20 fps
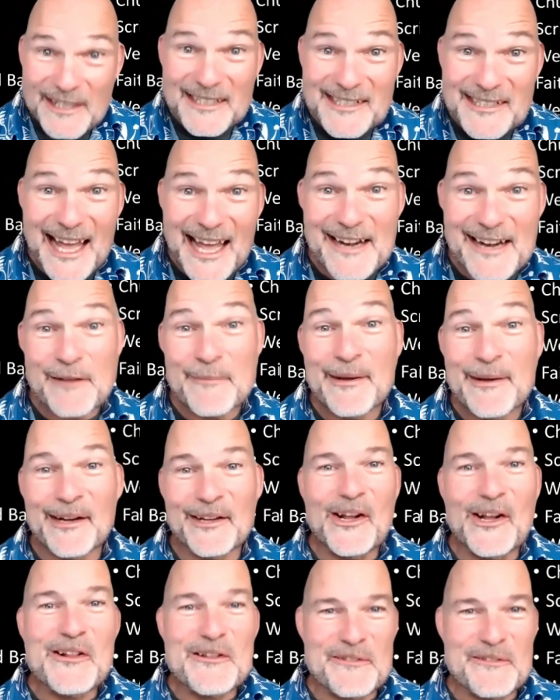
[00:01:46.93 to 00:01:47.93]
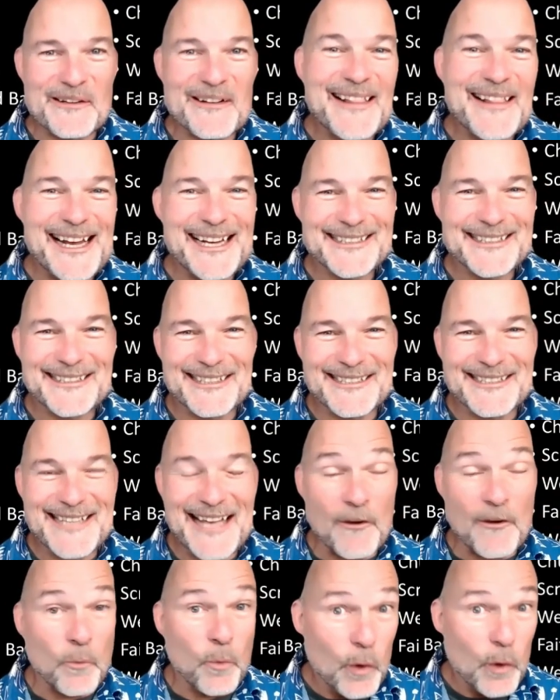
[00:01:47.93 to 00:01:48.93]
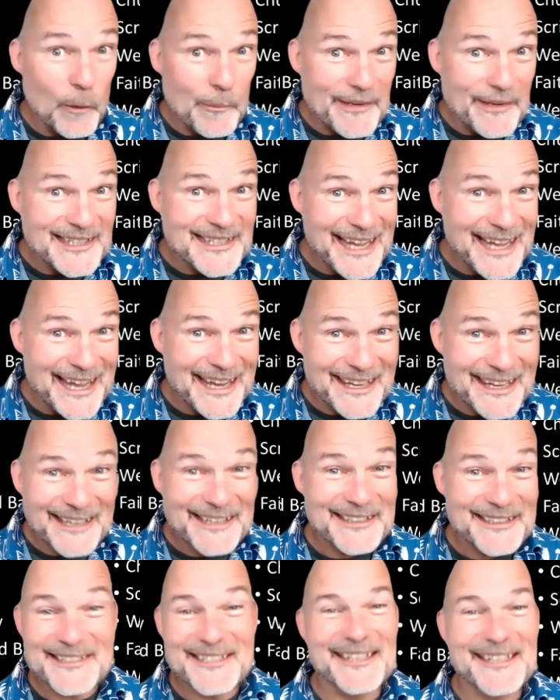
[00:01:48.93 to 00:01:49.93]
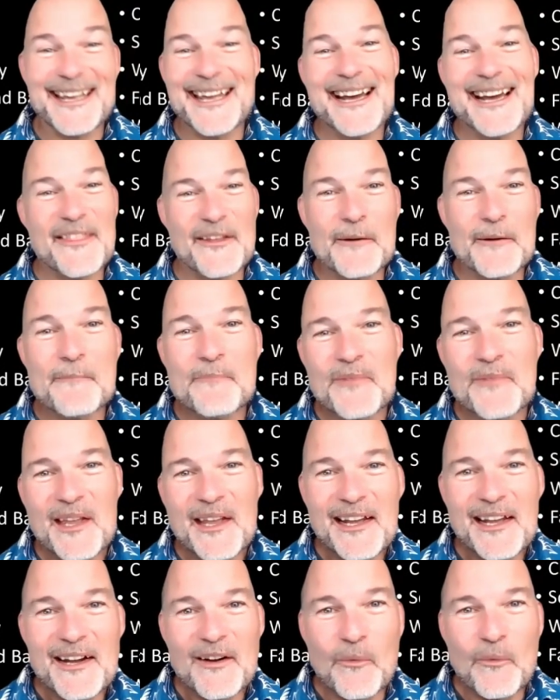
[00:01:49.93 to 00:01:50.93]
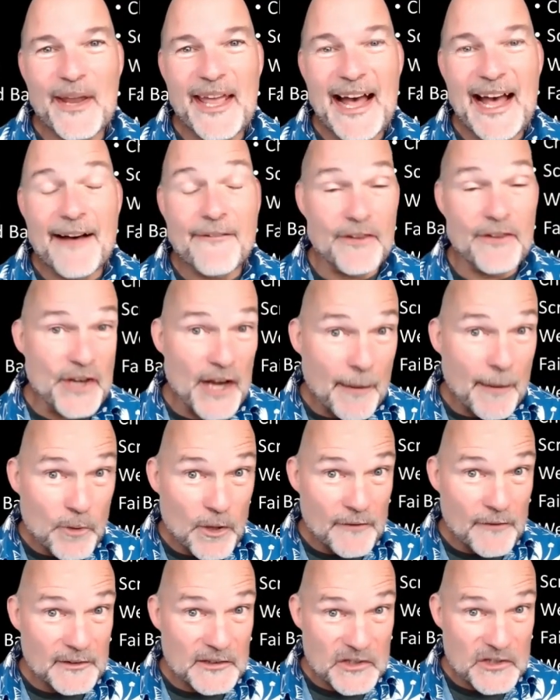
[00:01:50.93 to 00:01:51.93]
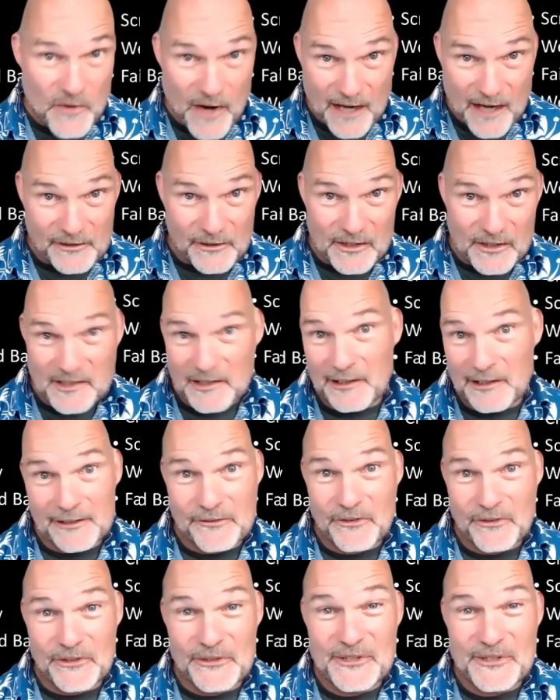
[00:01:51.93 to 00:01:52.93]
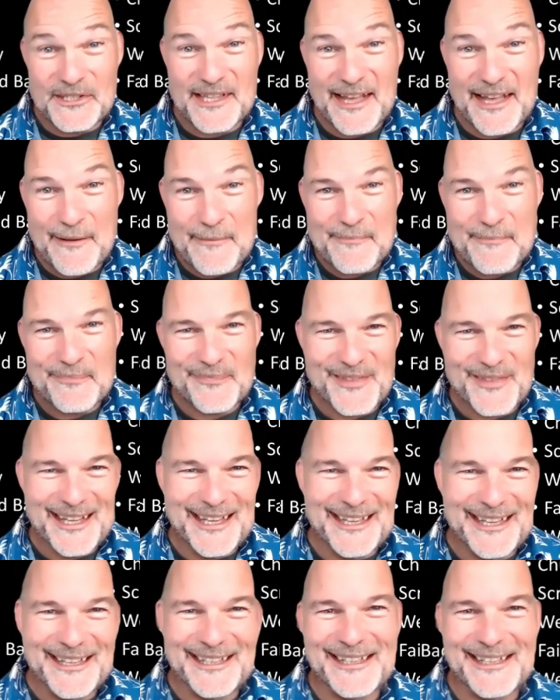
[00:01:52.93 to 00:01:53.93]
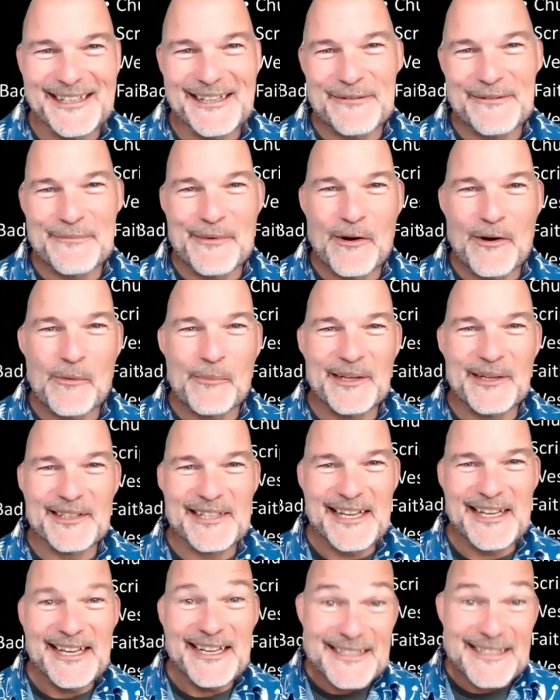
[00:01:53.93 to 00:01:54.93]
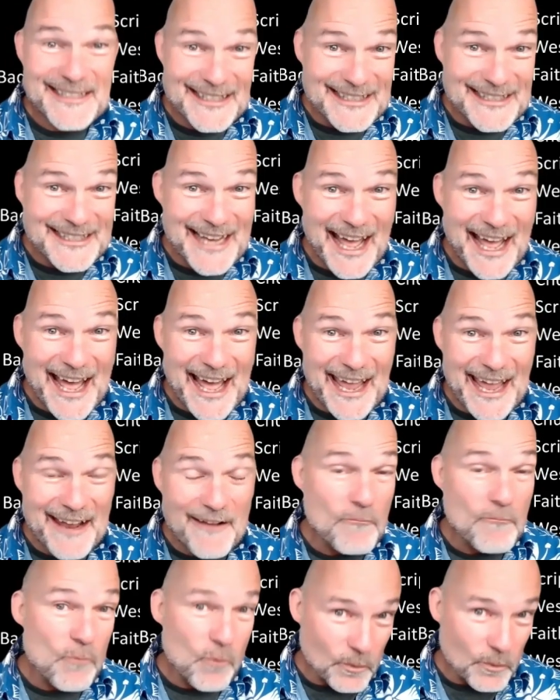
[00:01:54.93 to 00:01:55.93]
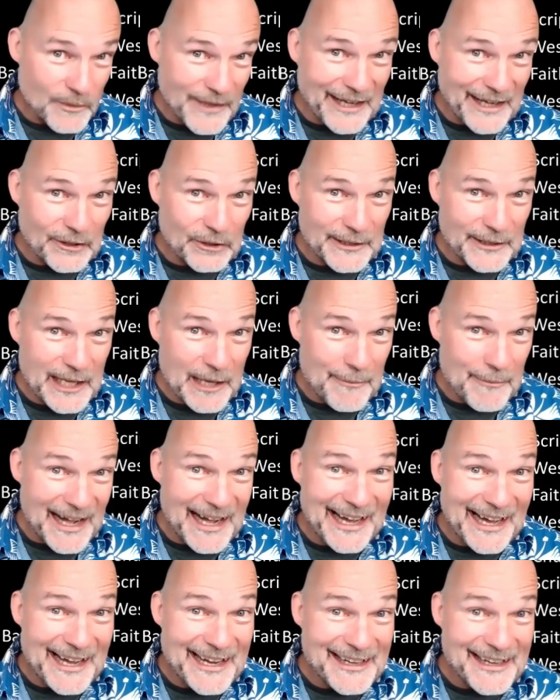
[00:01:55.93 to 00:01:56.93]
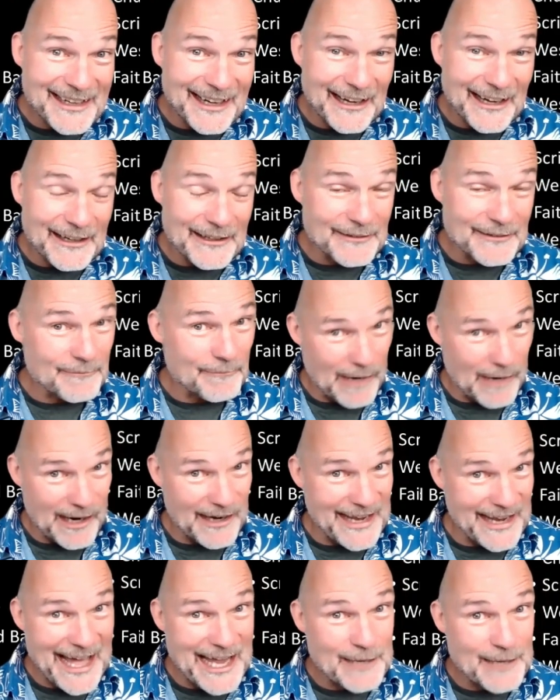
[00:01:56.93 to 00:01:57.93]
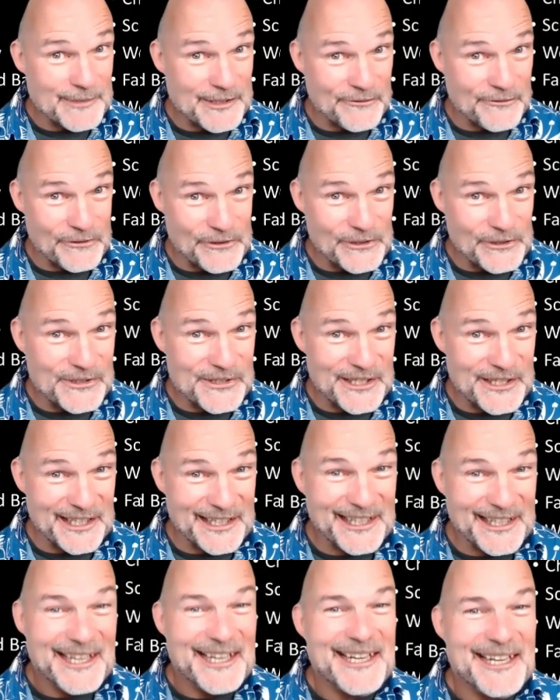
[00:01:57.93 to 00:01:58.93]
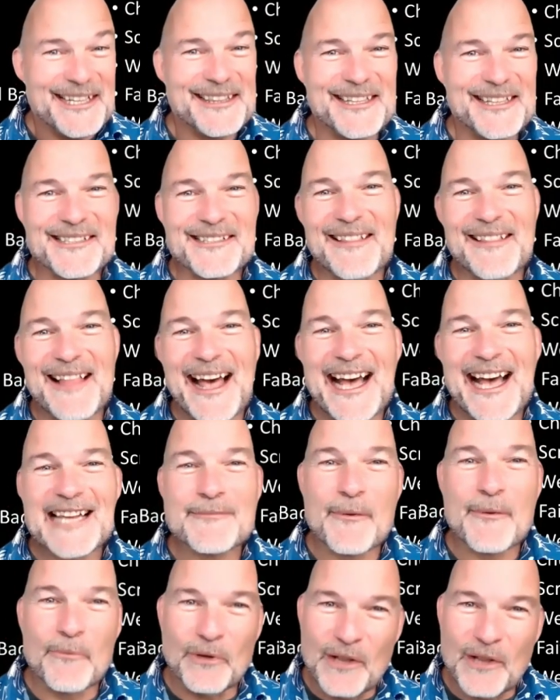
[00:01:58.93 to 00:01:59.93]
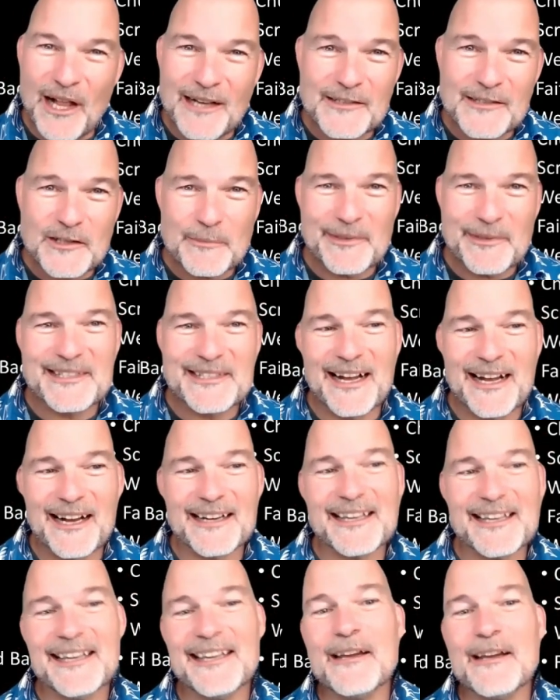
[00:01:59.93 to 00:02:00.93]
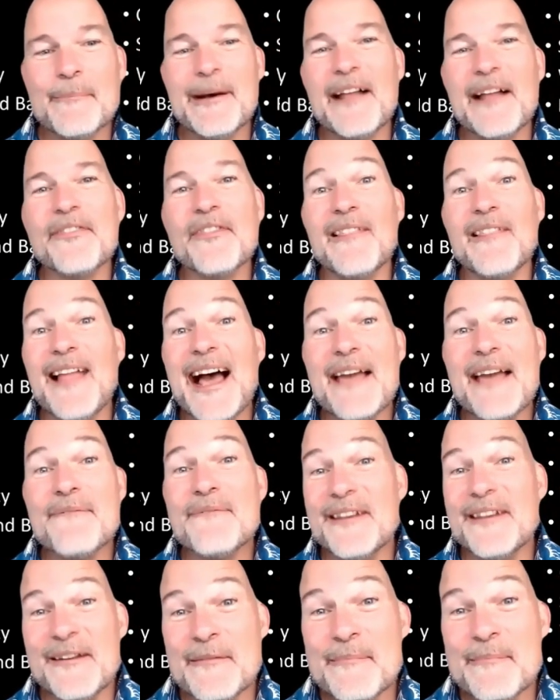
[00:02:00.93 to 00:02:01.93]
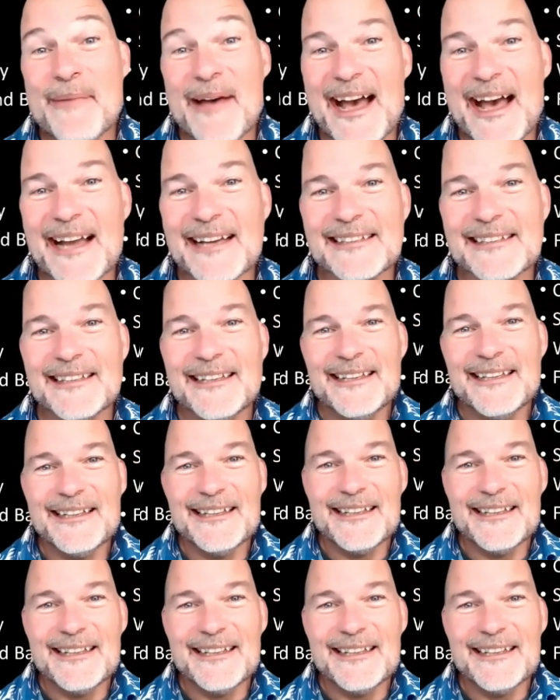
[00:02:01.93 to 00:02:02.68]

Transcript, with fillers: Pretty excited about all of the classes that we'll be taking together. We have a number of instructors, and I'll introduce them in a moment. Today, not only am I, uh, Mark Adams, introducing this class, but we'll also be talking about the life and impact